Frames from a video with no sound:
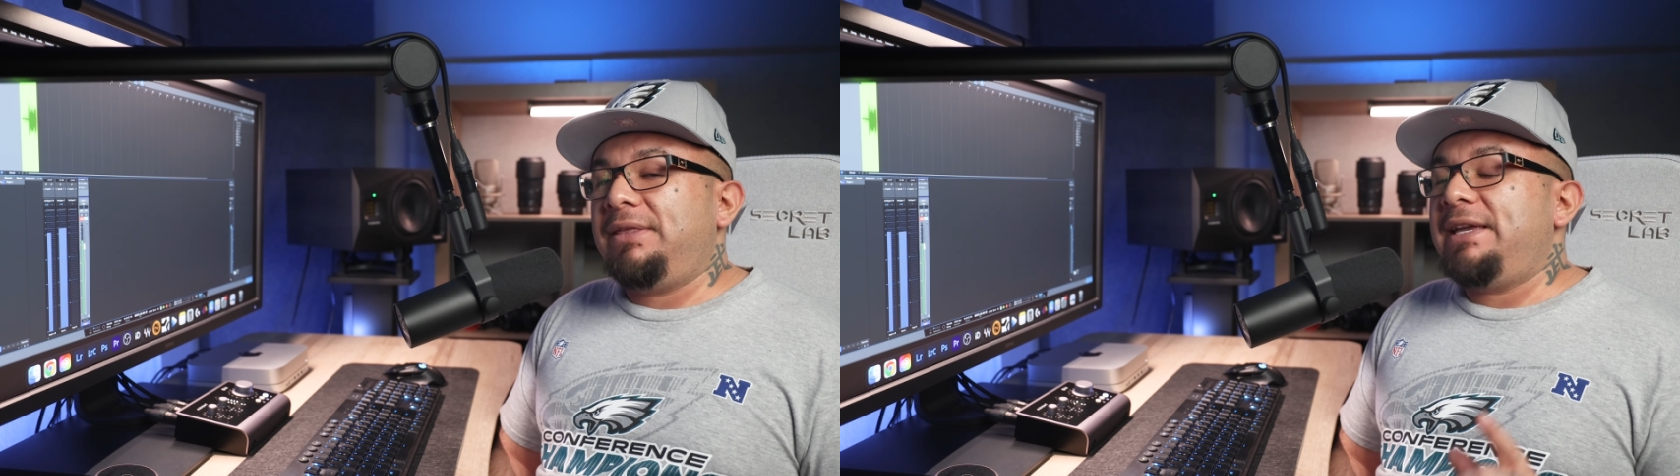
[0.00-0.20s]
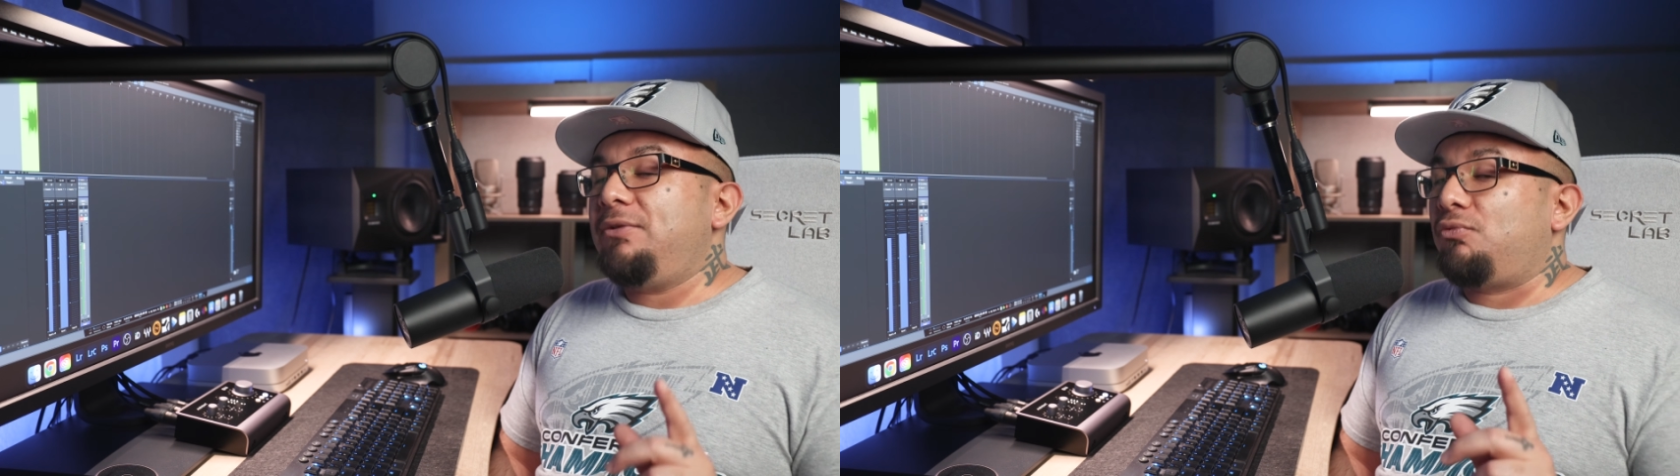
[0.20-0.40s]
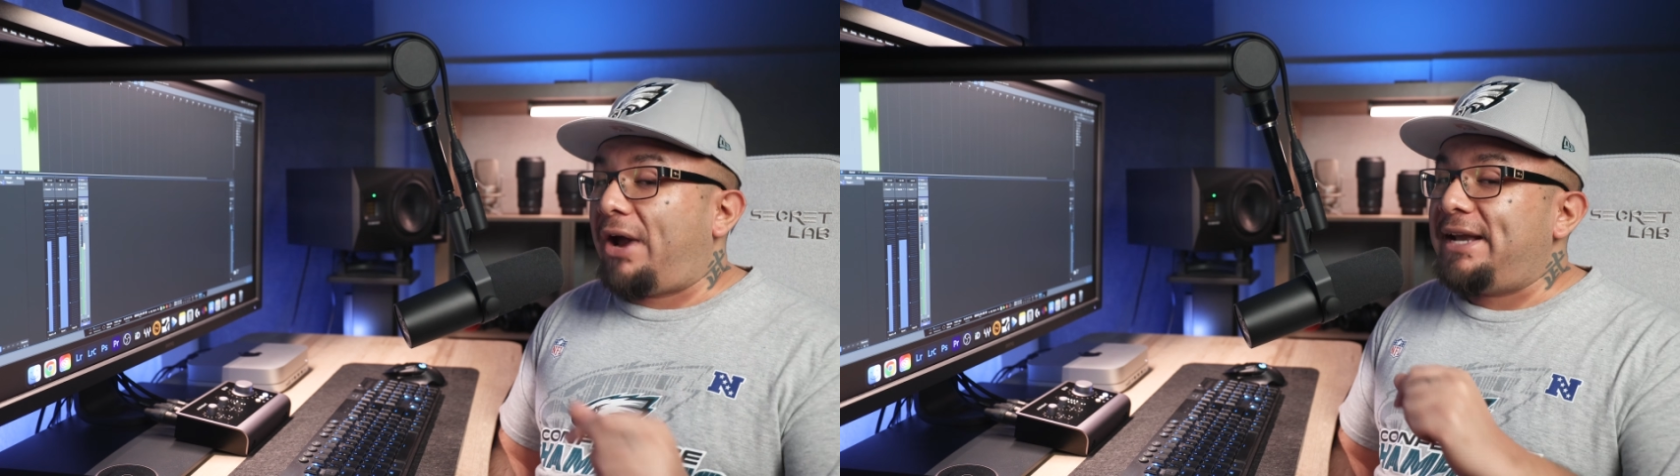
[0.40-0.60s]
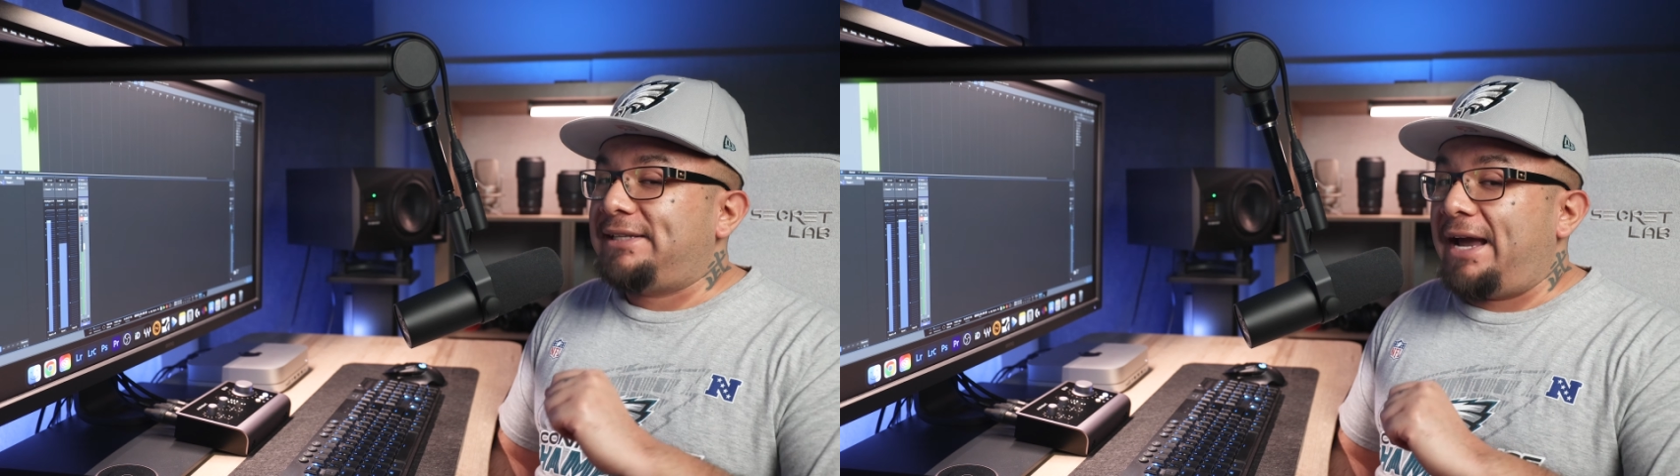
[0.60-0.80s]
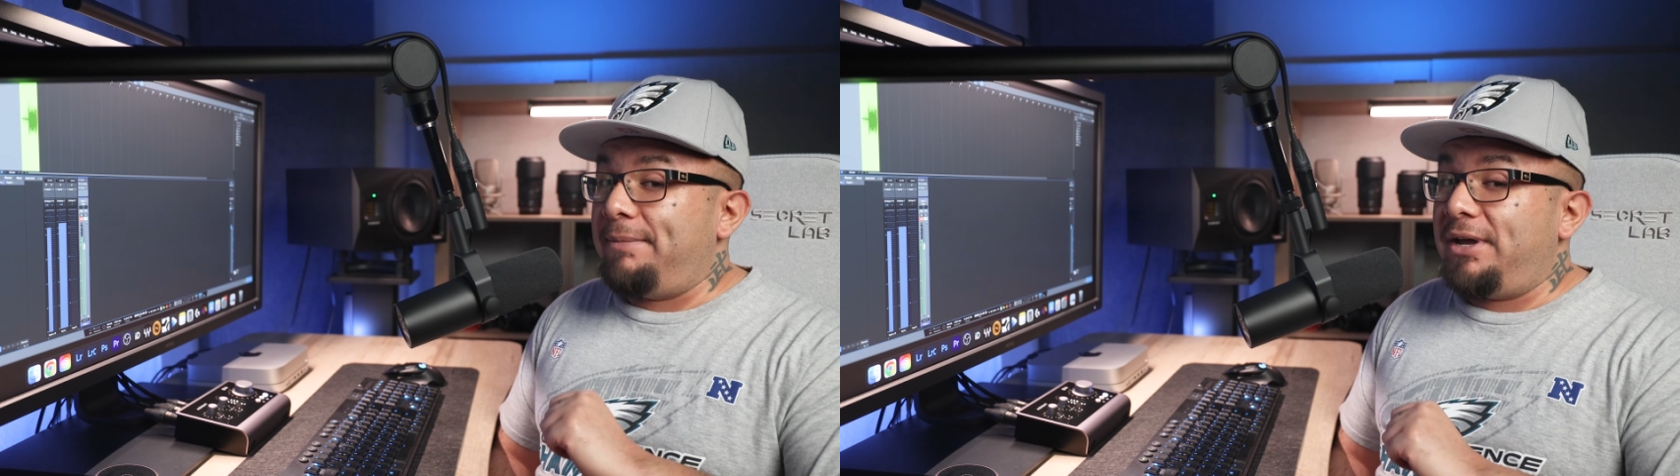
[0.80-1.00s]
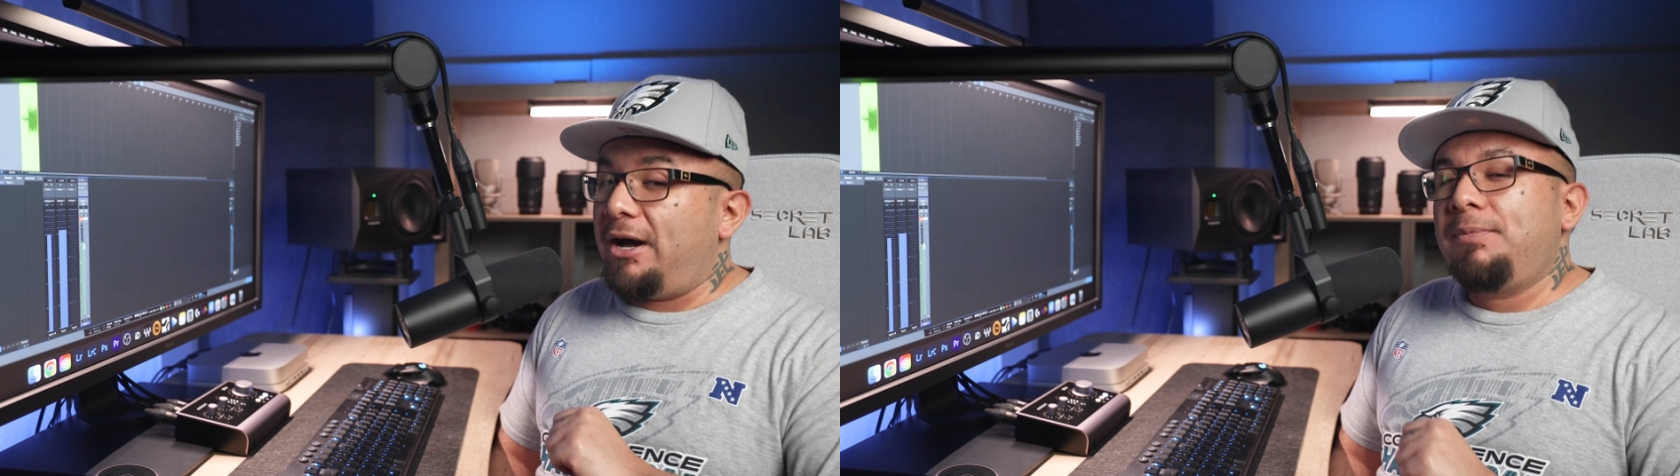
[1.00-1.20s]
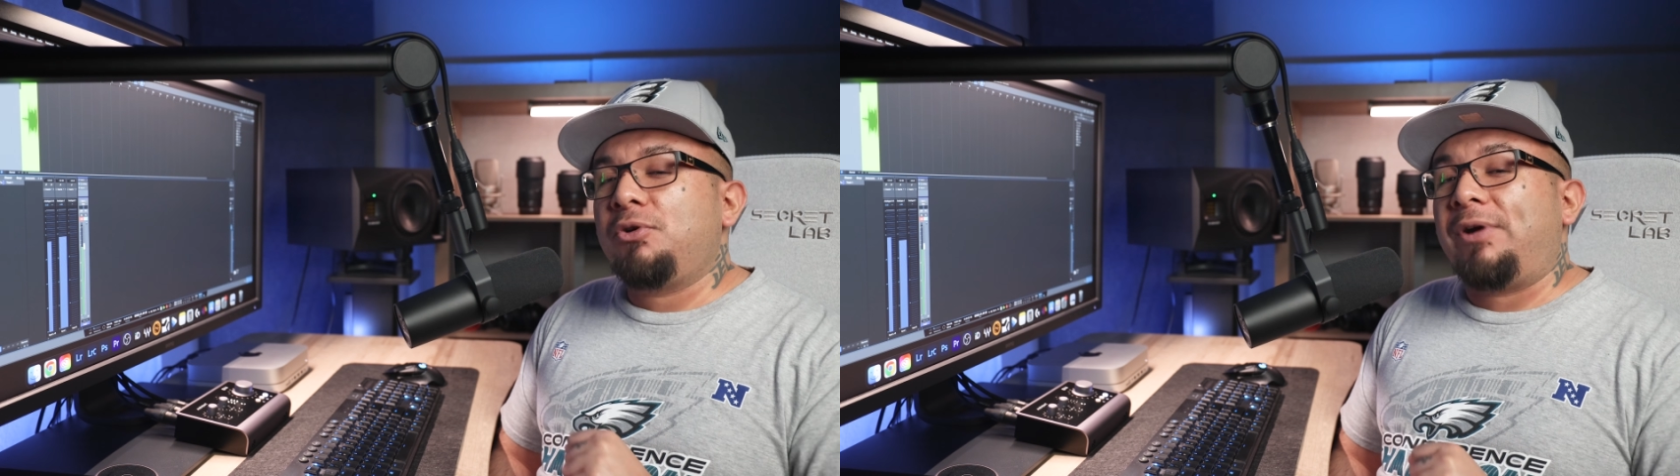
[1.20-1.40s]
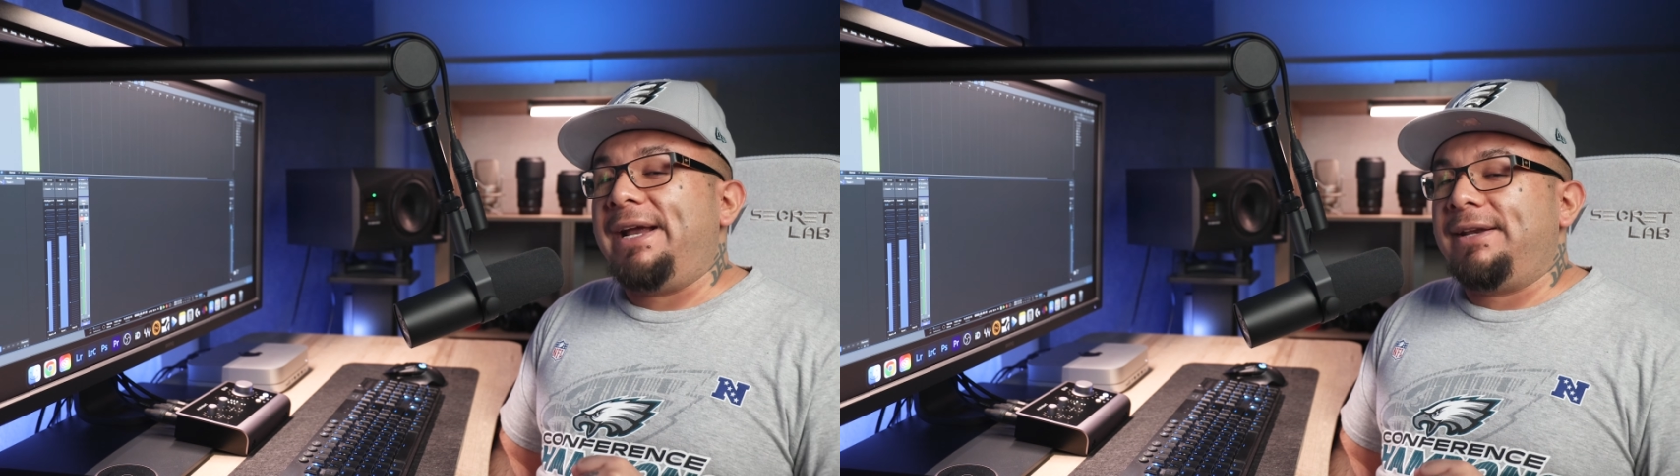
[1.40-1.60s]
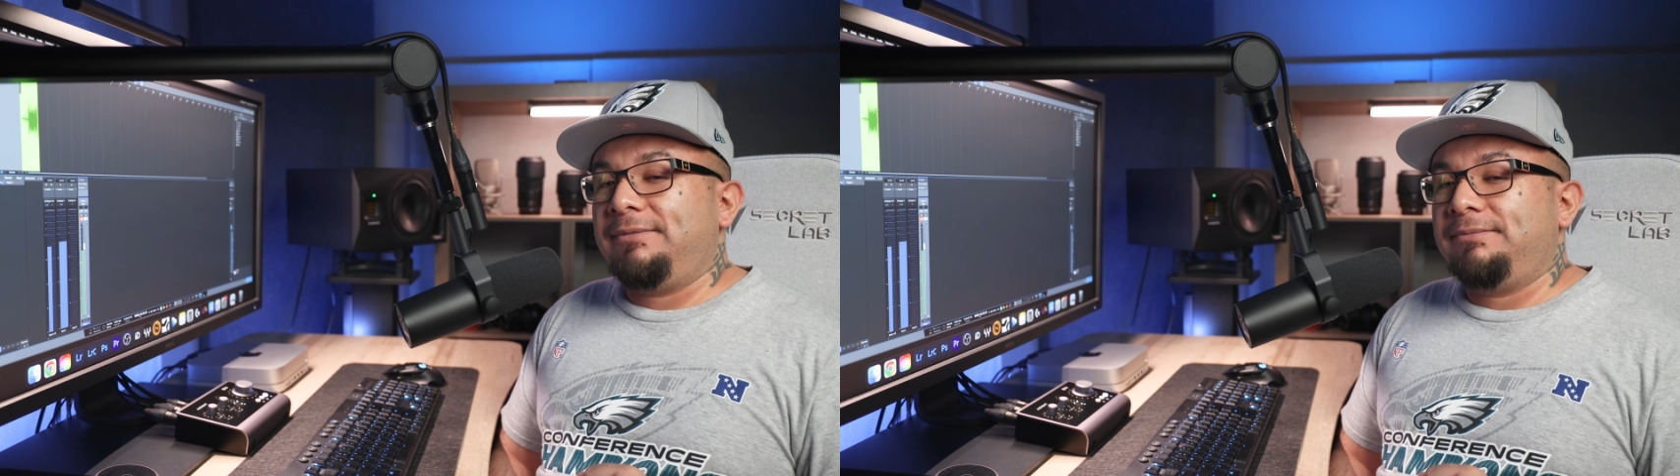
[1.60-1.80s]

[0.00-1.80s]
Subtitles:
the right time to upgrade.